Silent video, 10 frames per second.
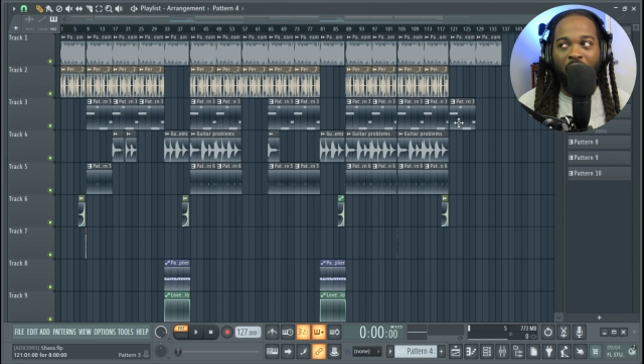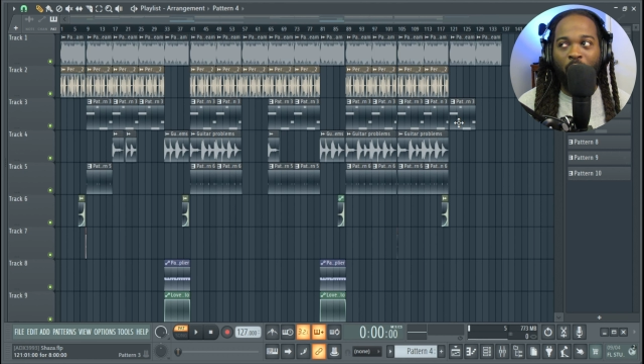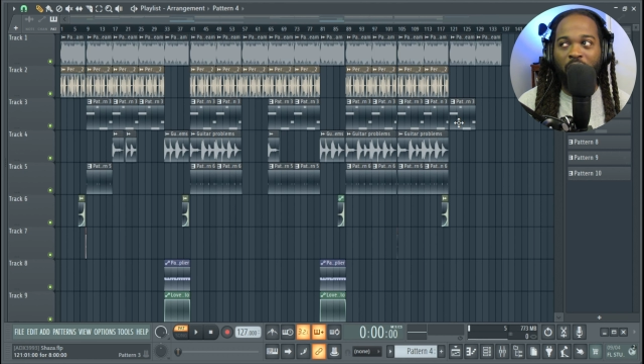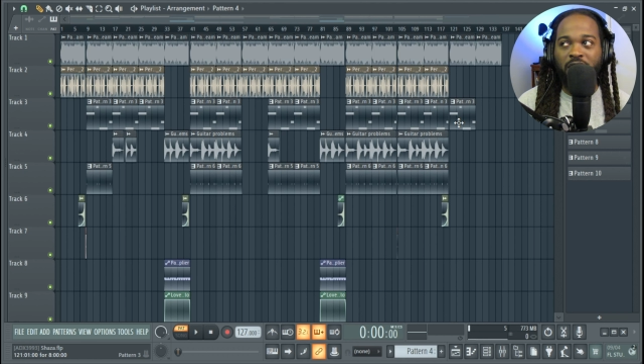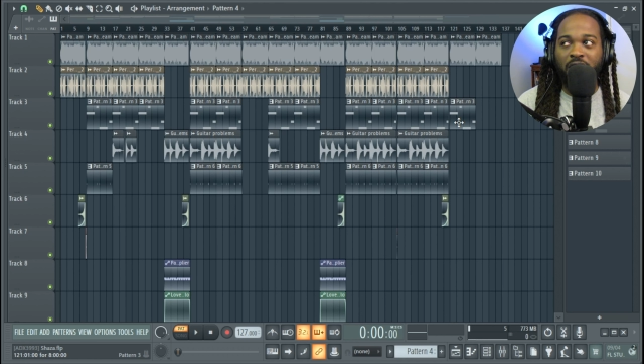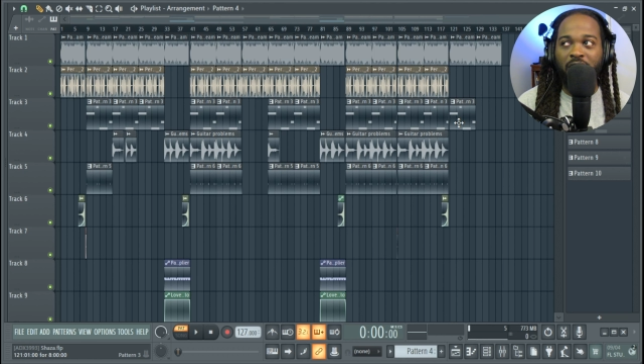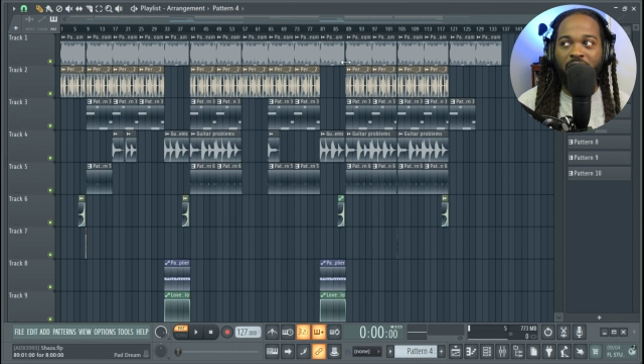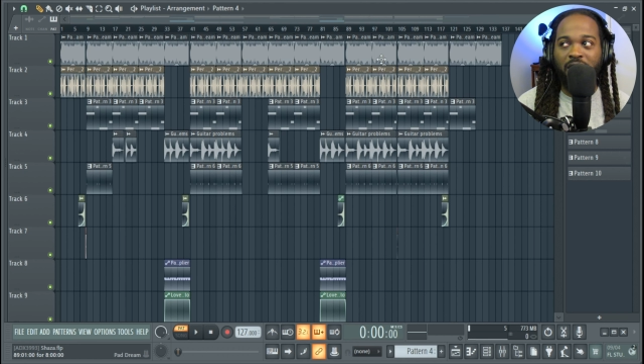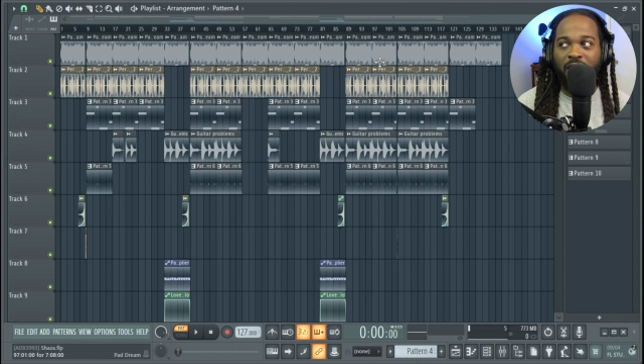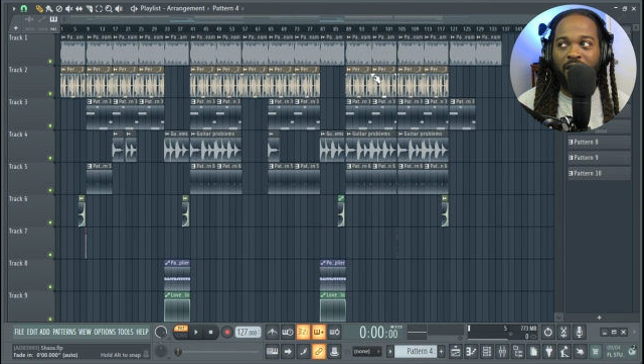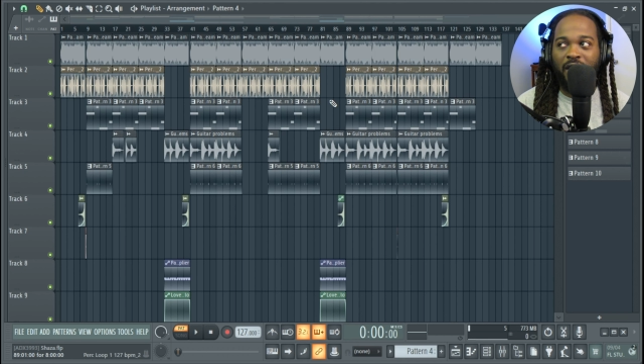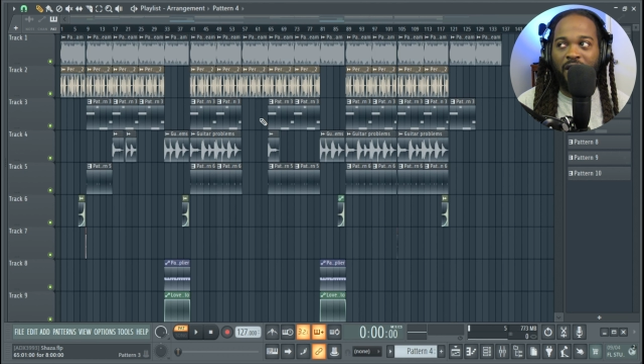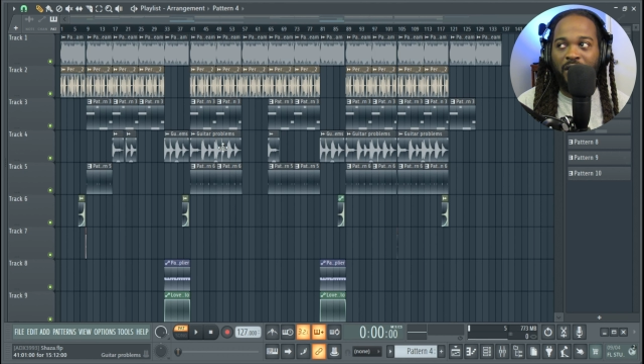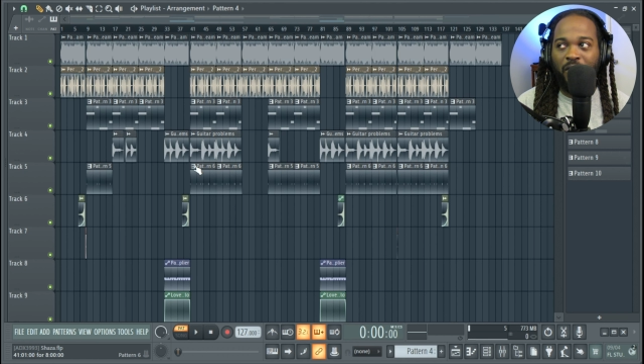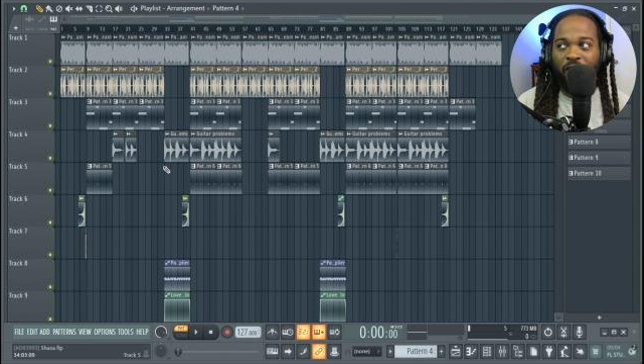which is
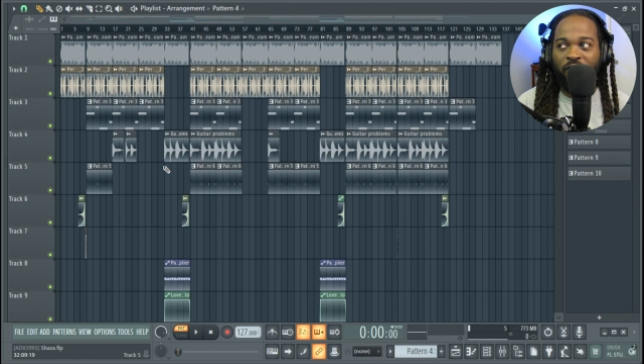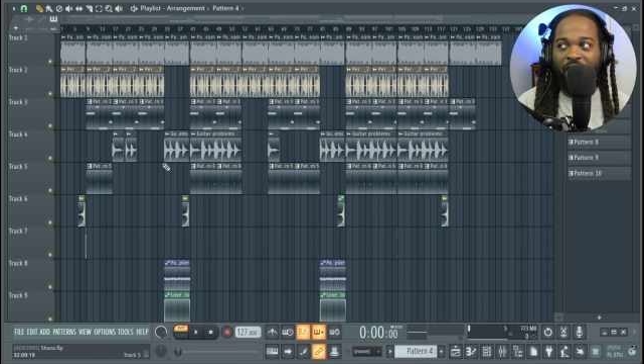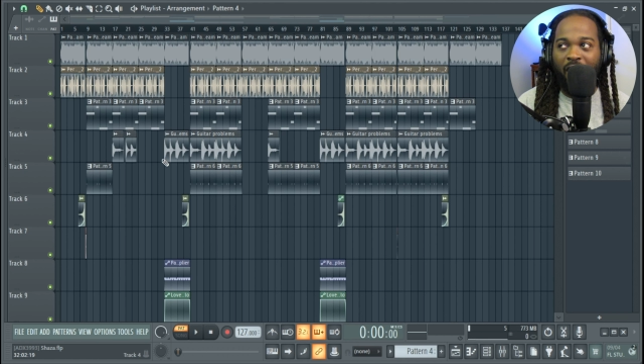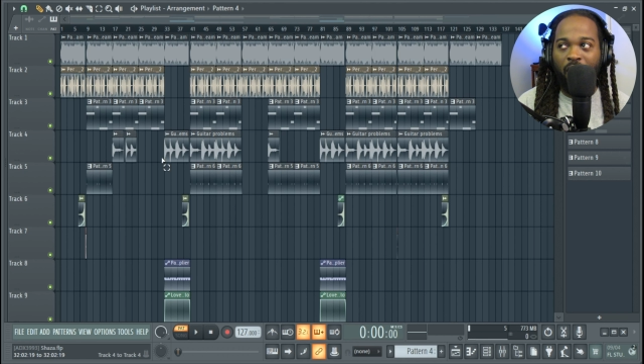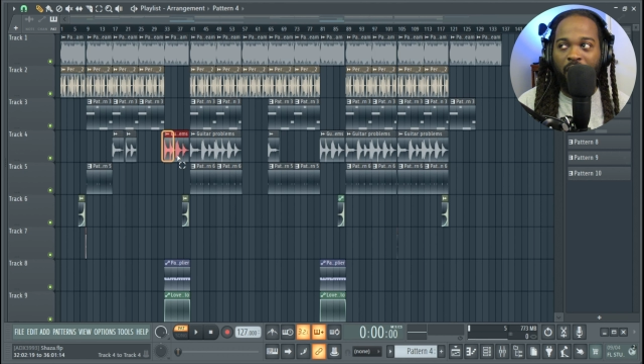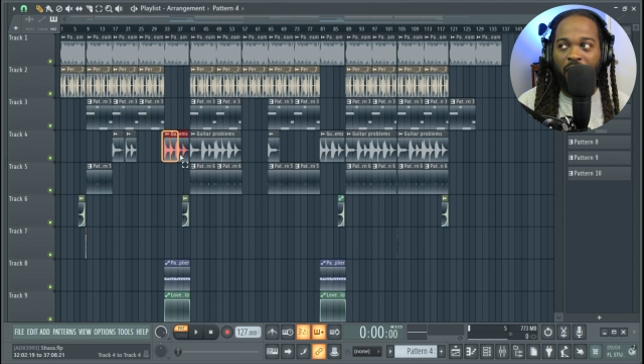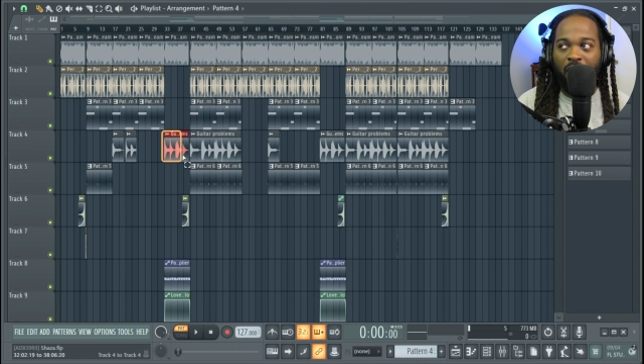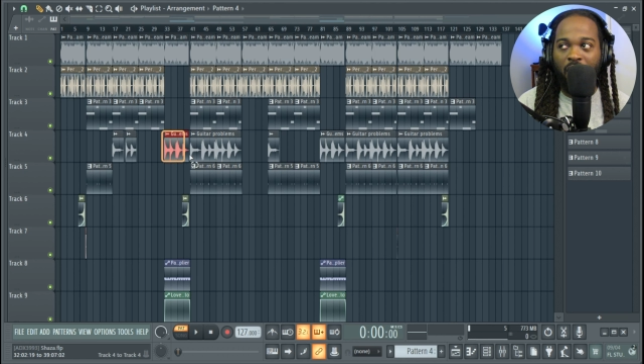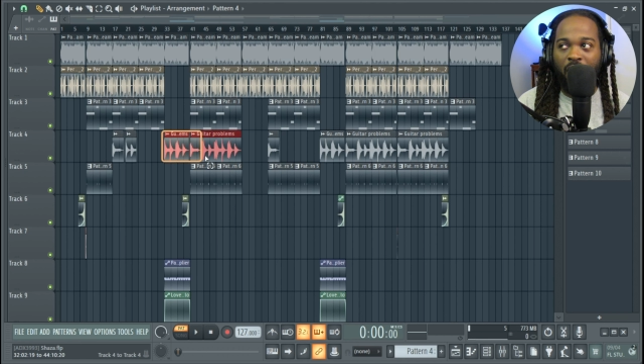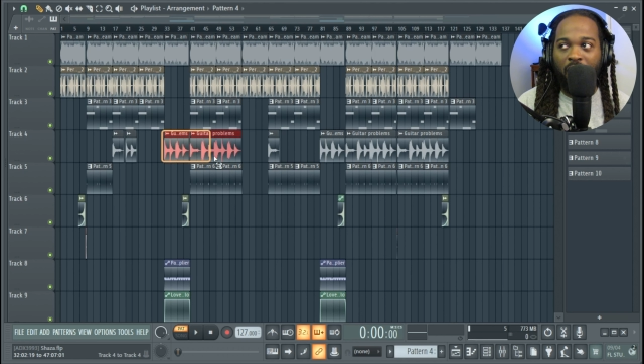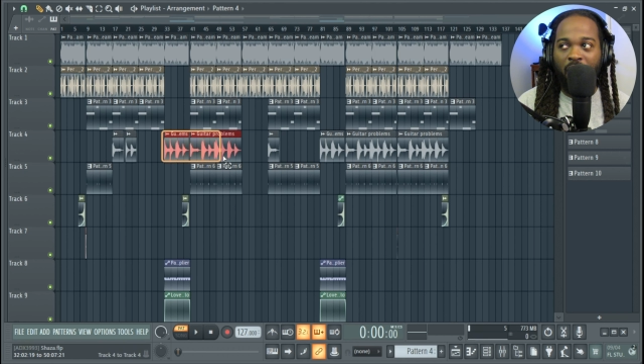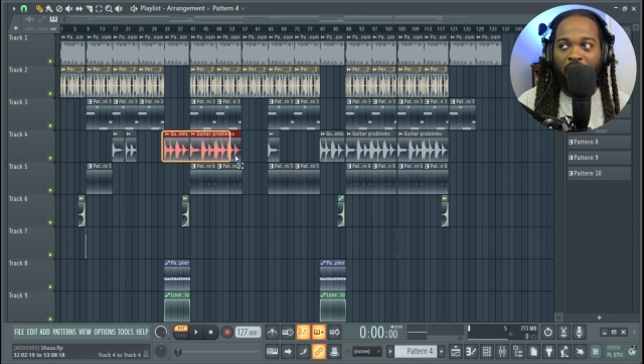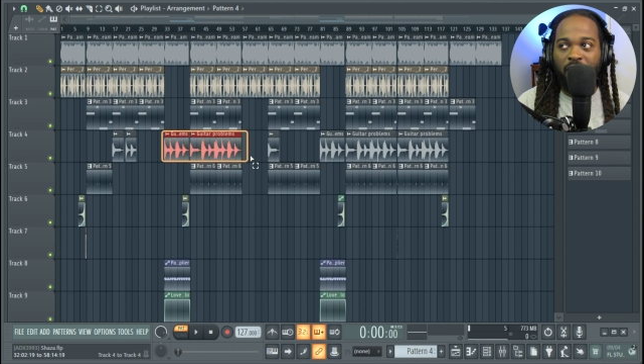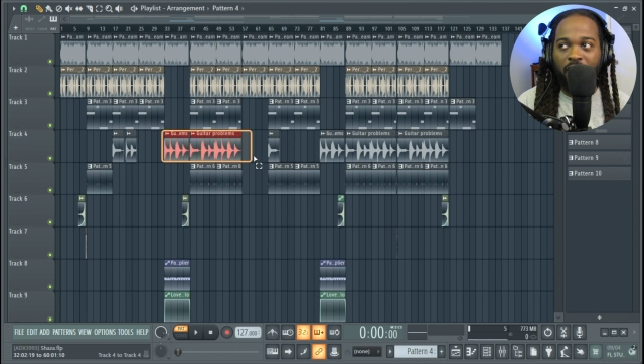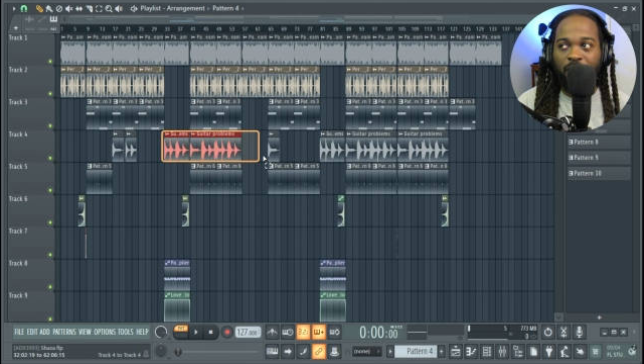this little file here,
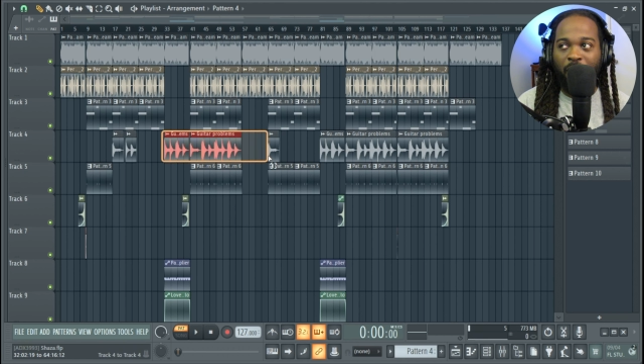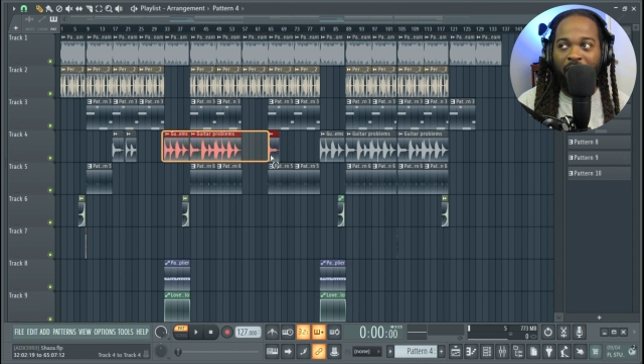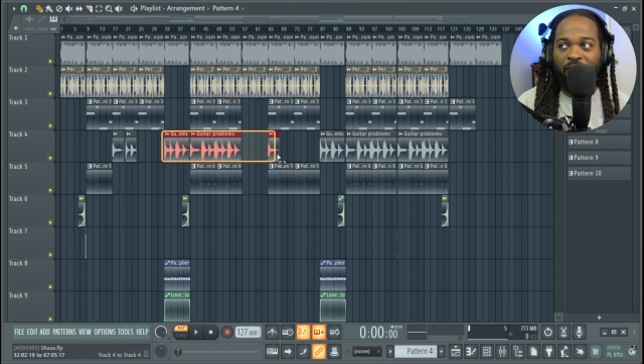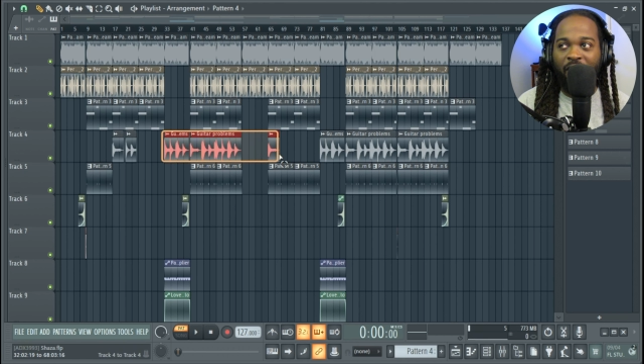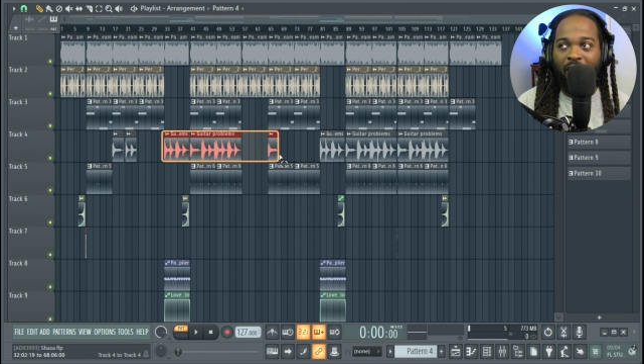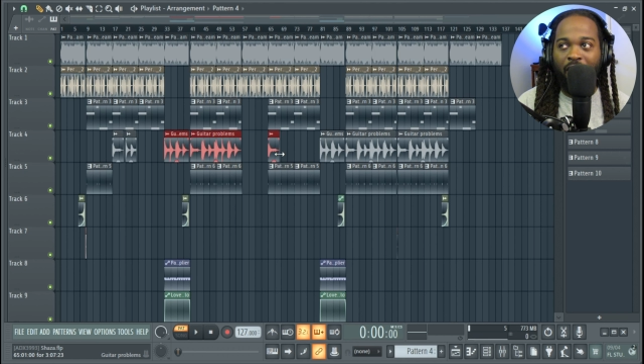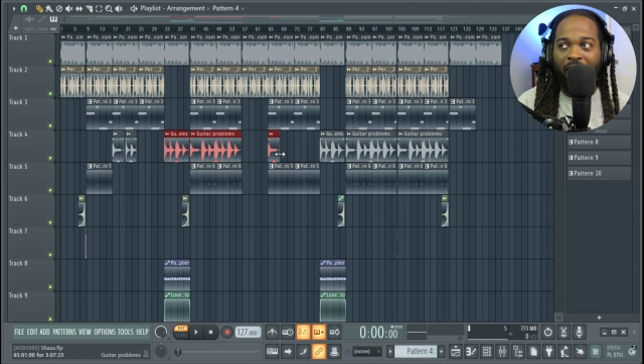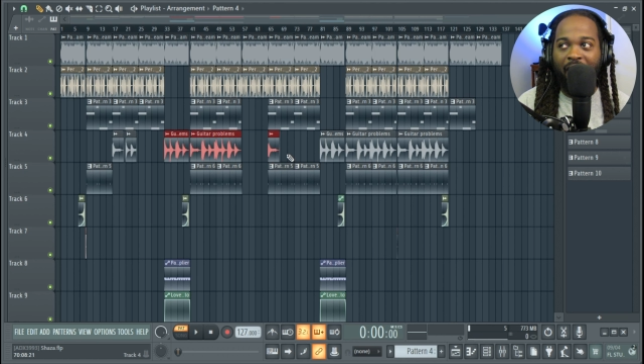this wave file here.